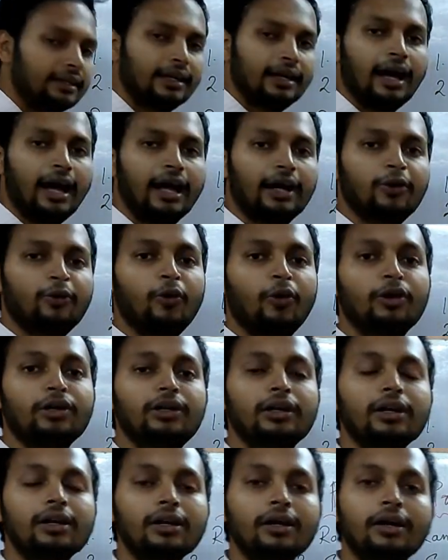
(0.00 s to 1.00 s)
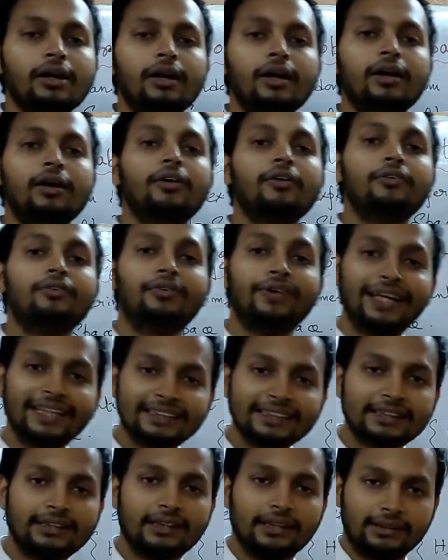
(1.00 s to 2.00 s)
are called the
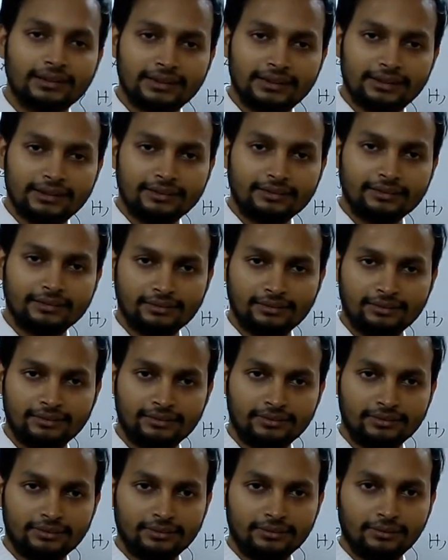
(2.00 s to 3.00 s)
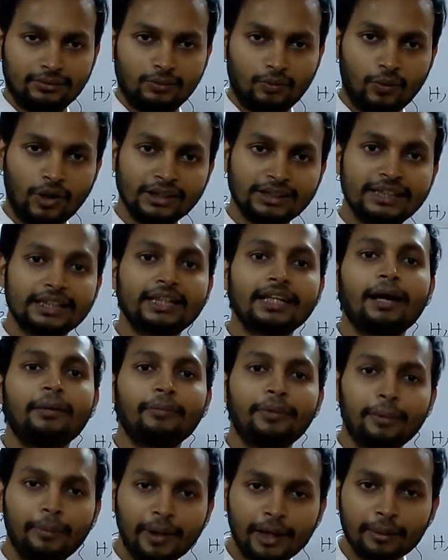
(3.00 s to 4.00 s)
face cards. Once again I am
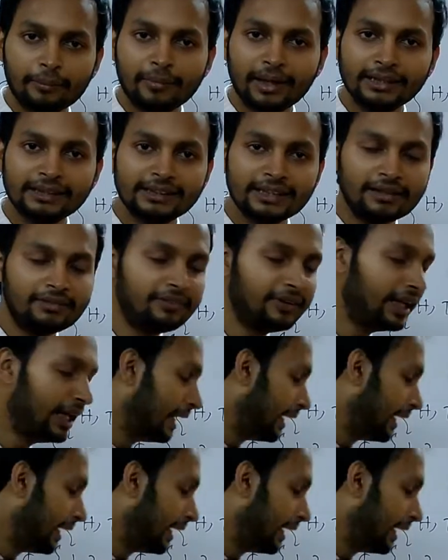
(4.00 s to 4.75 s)
repeating myself.